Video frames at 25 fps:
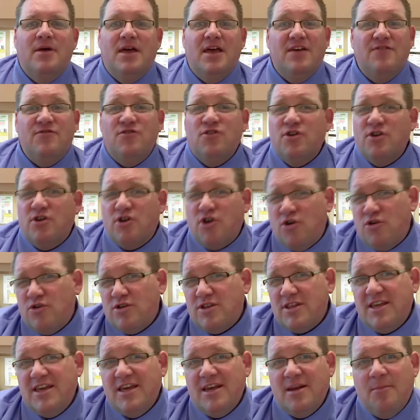If you're
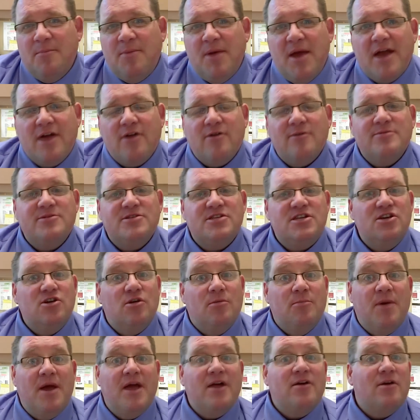currently in a bankruptcy
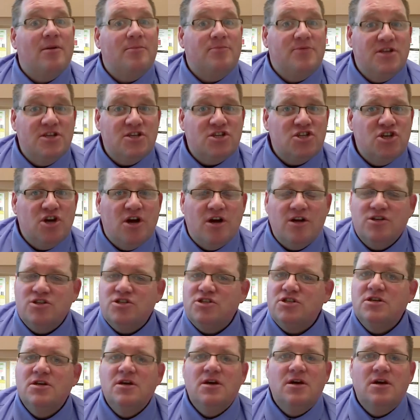or bankrupt discharge,